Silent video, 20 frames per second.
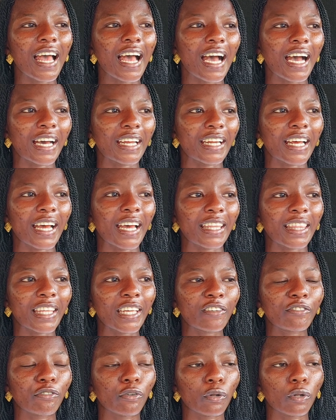And I
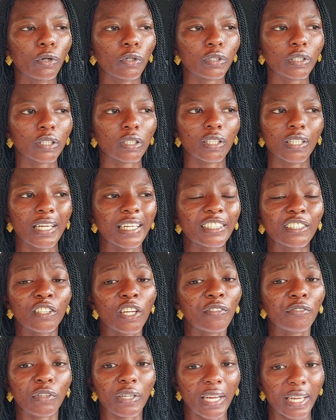think faux locks, it's
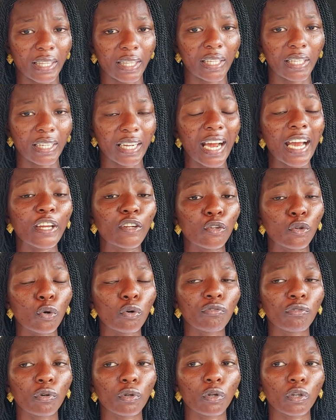not even, I
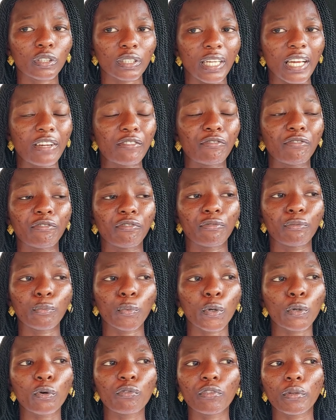know faux locks are
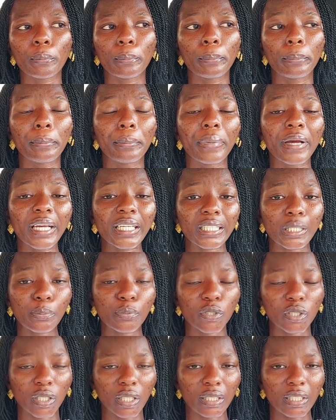one of the best
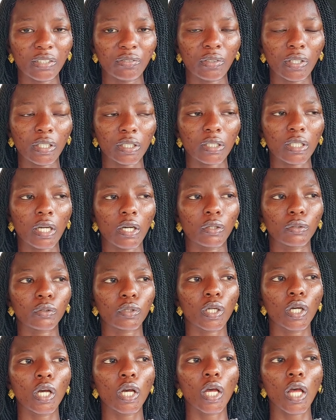protective hairstyles
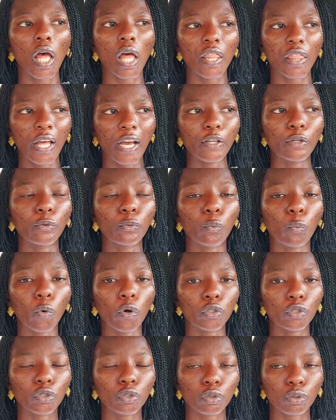that you
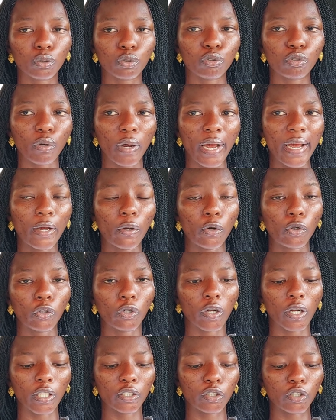want to try on
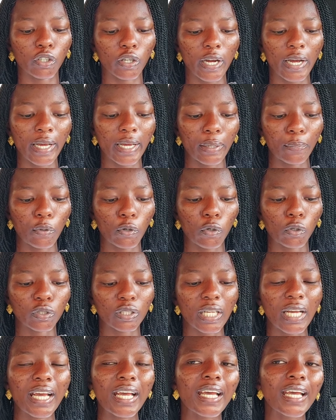your natural hair,
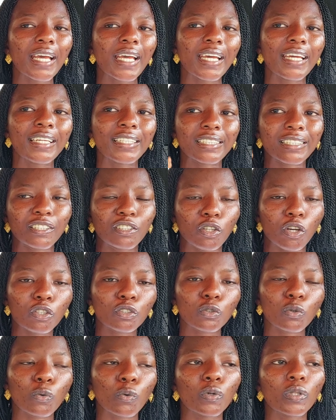because it
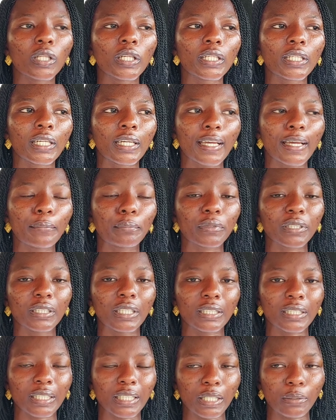not only keeps
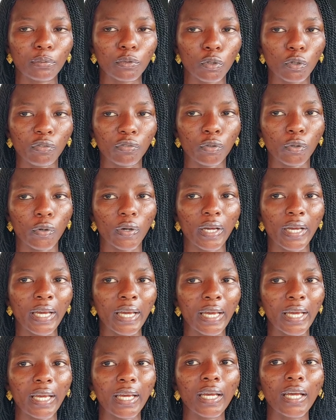the tips of your
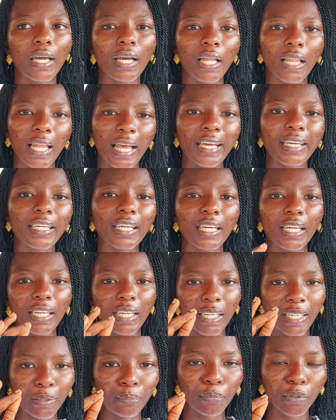hair like
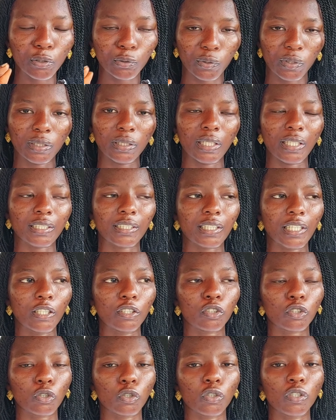in between the
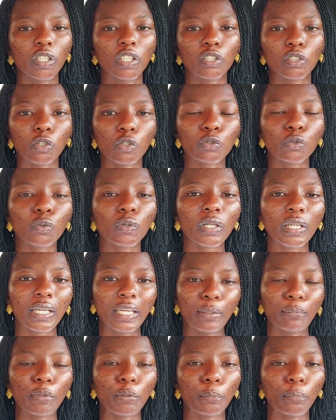extension, it's also
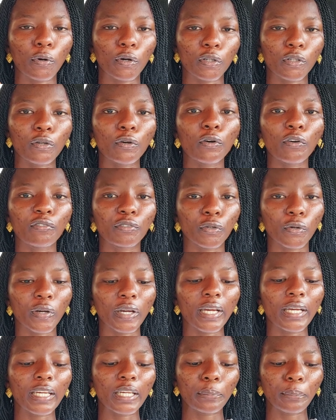keep the body of your
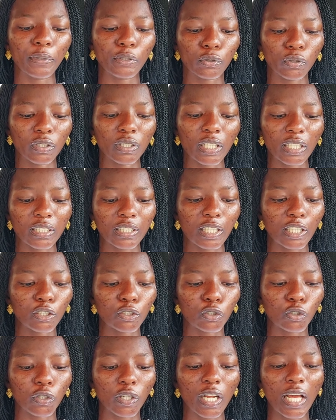hair in between the
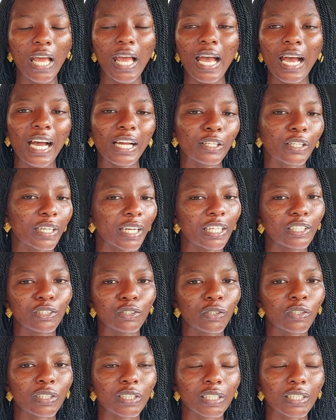extension, and you can
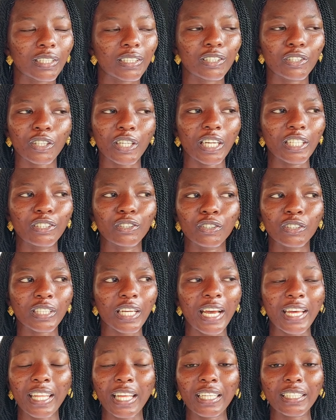use
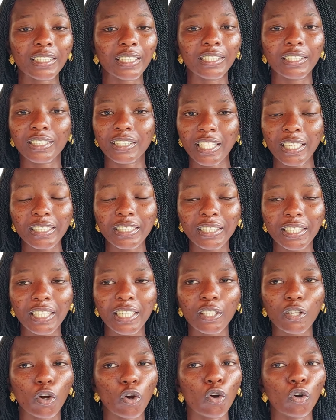either
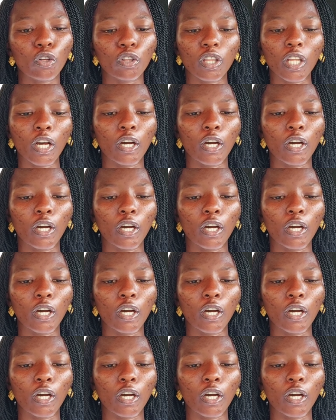synthetic or